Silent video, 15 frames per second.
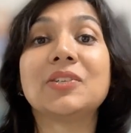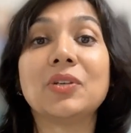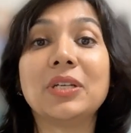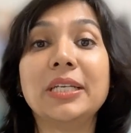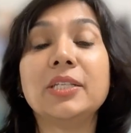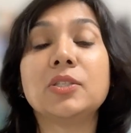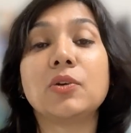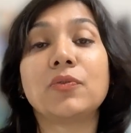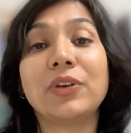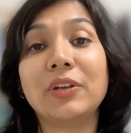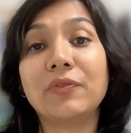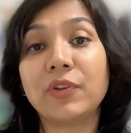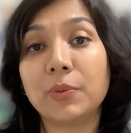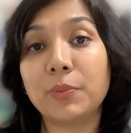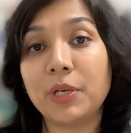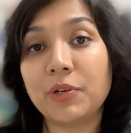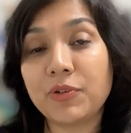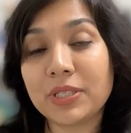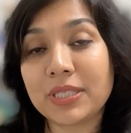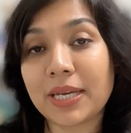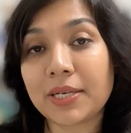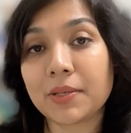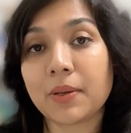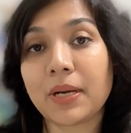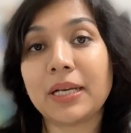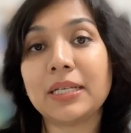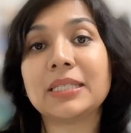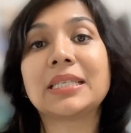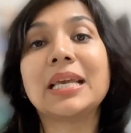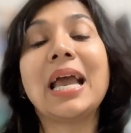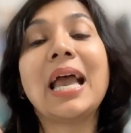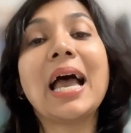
the release of inflammatory cytokines